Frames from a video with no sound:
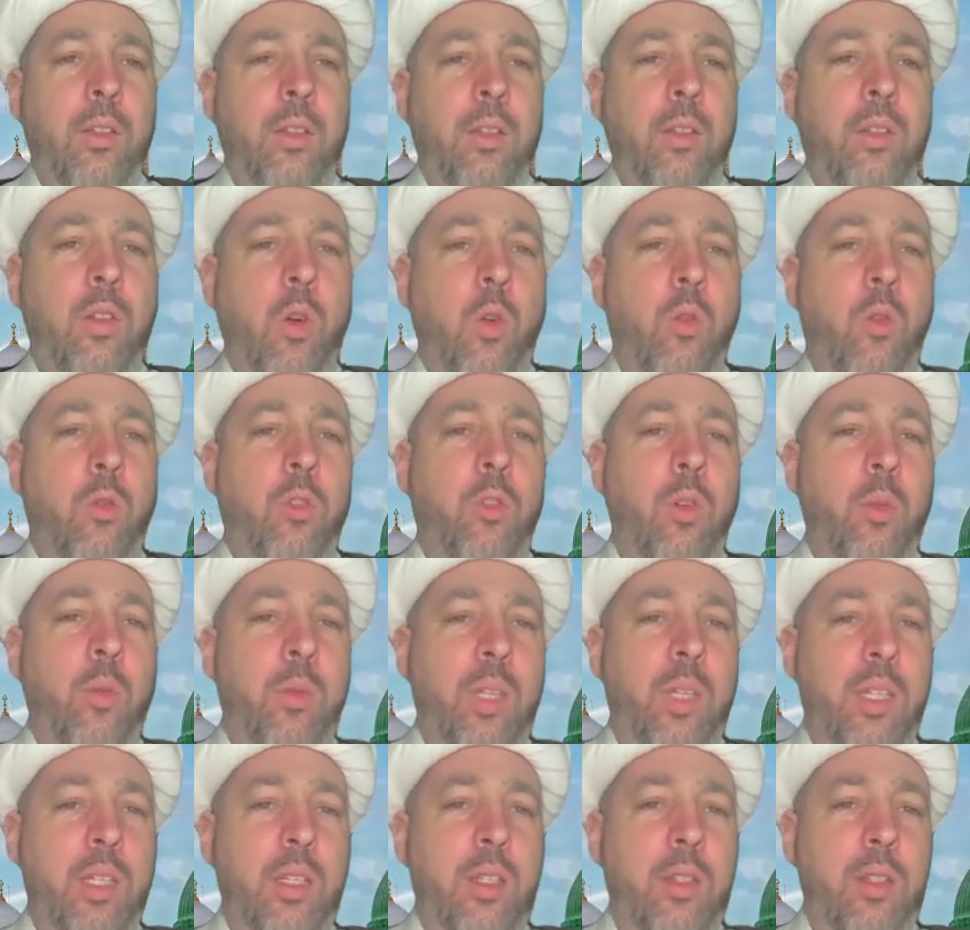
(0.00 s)
So
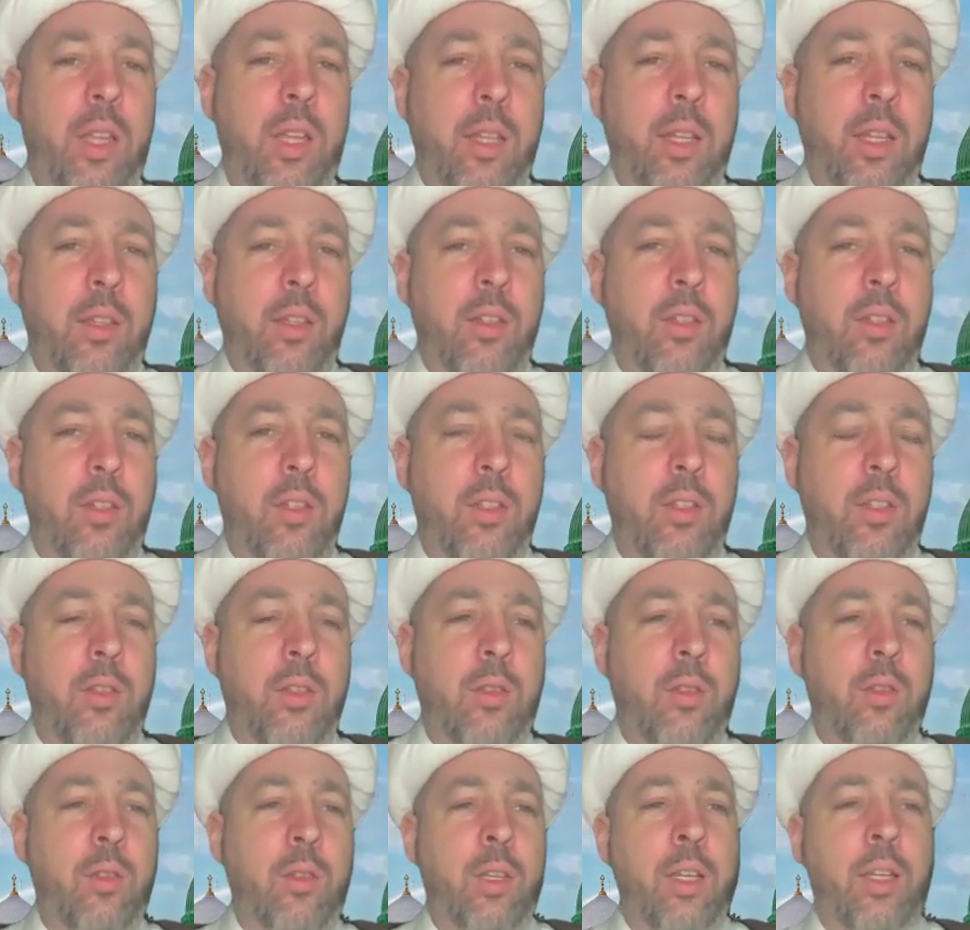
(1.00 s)
from these
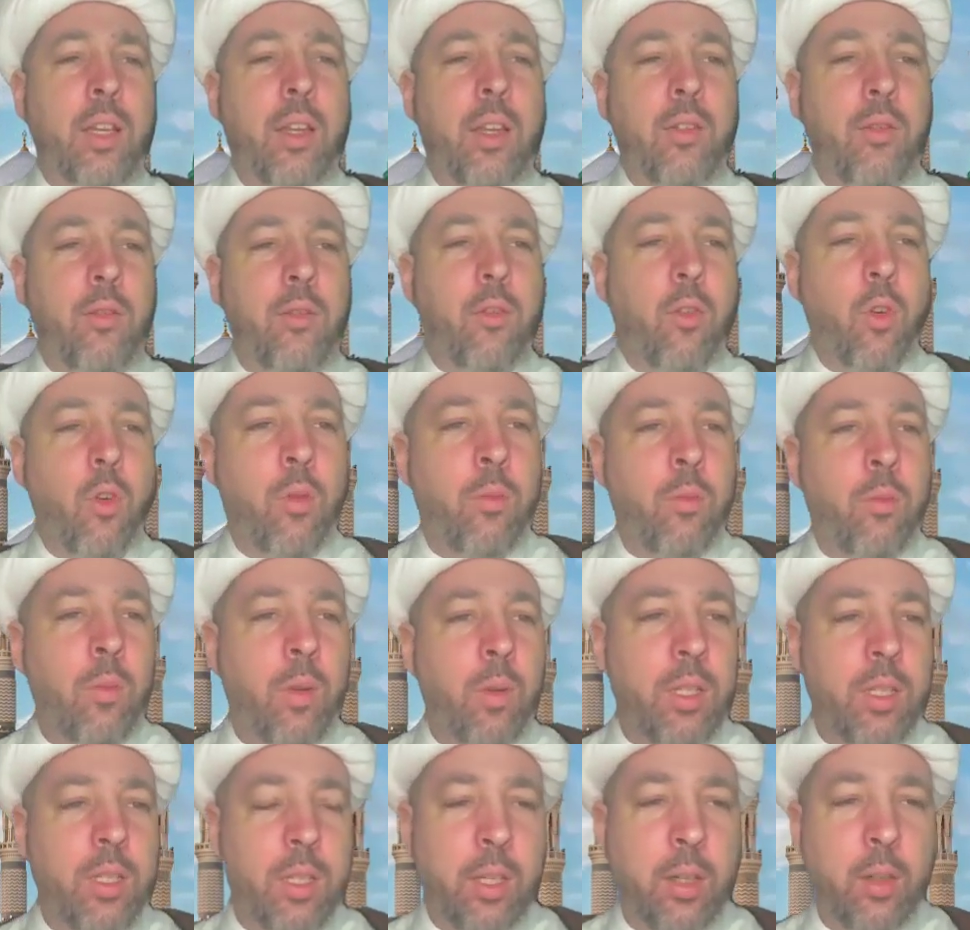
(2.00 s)
sentences, they can form
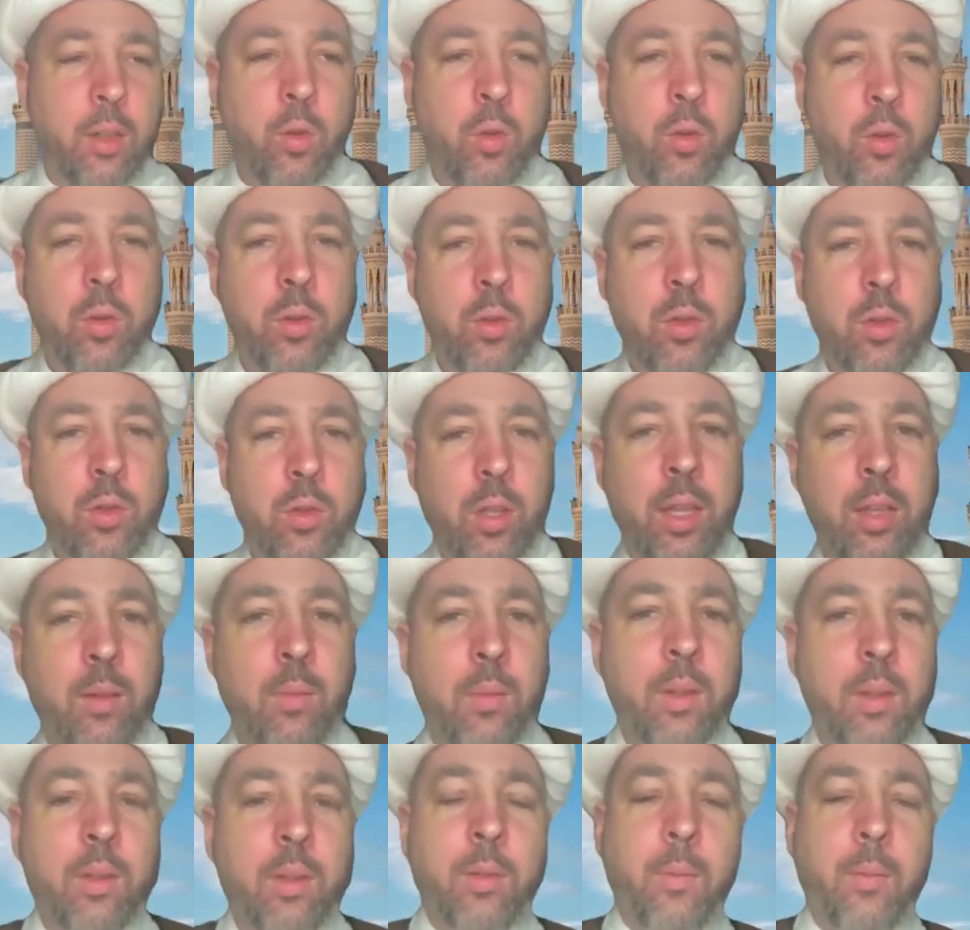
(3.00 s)
a single
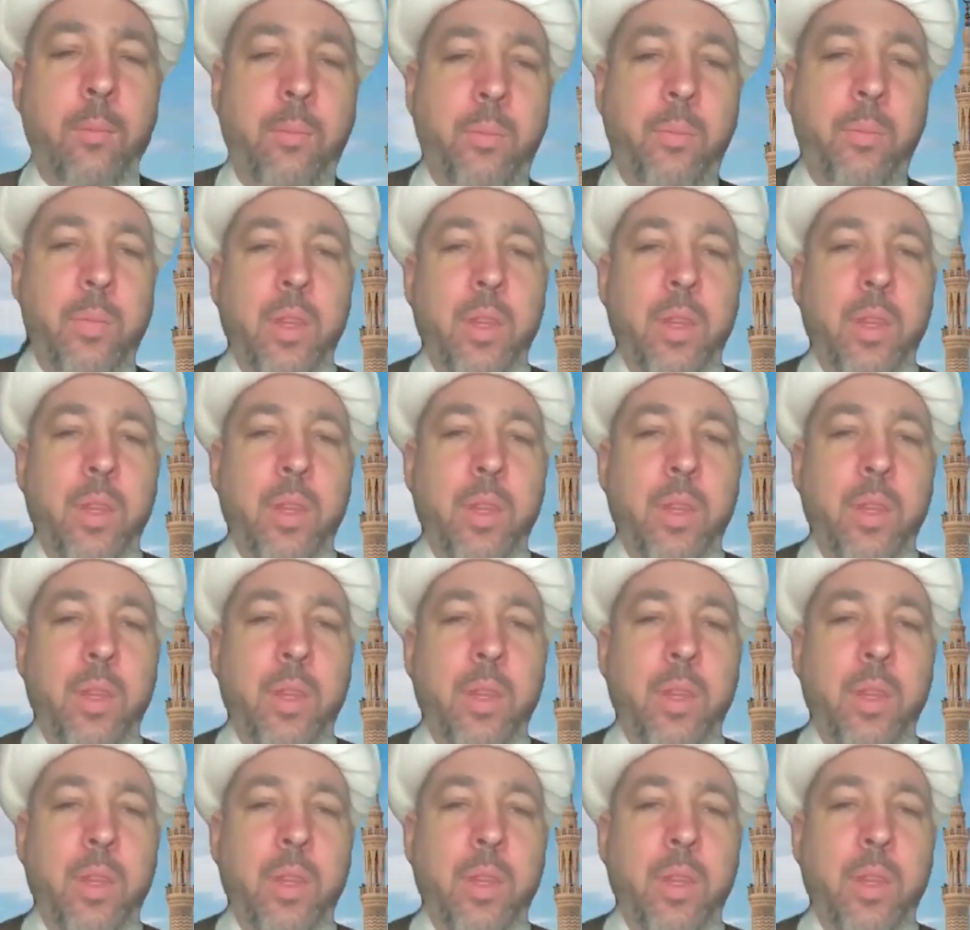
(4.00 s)
statement.